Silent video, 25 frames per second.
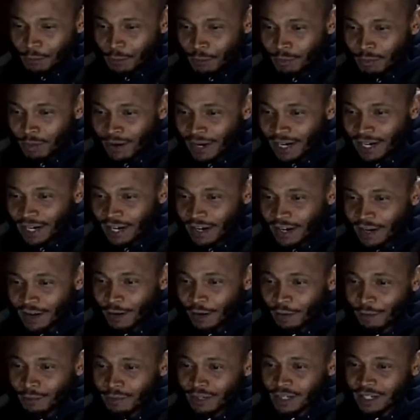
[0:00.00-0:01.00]
We're bringing it
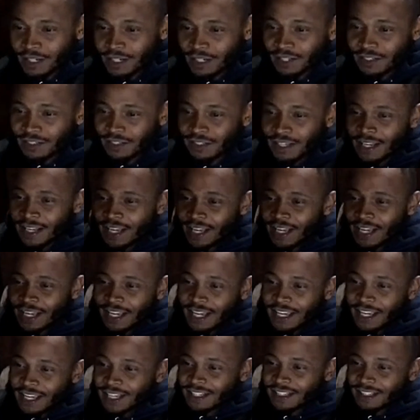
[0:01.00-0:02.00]
up because
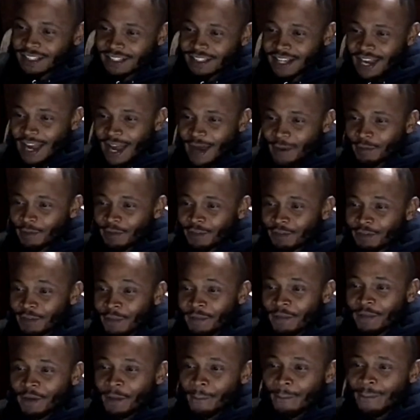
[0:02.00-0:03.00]
here's the topic
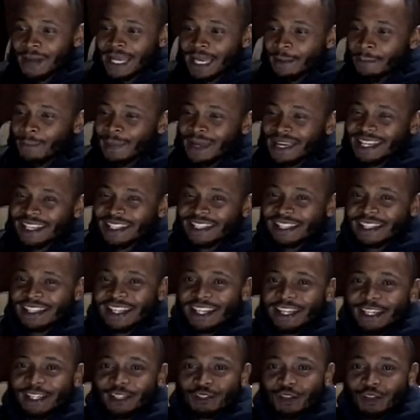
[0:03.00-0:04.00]
from the
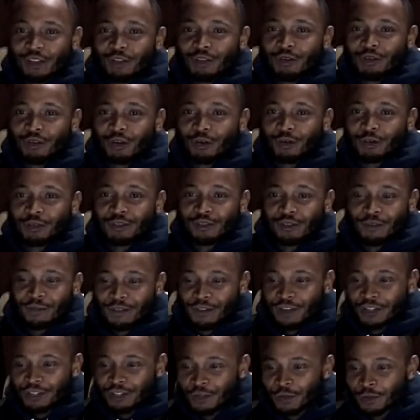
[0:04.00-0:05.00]
BBC, so you know it's
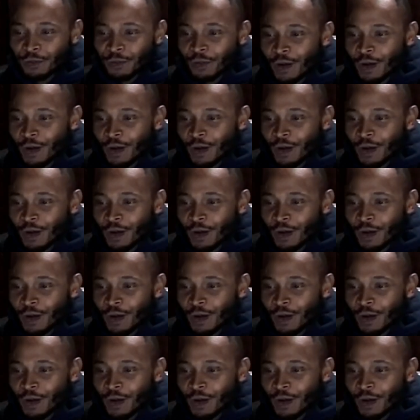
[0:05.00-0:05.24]
official.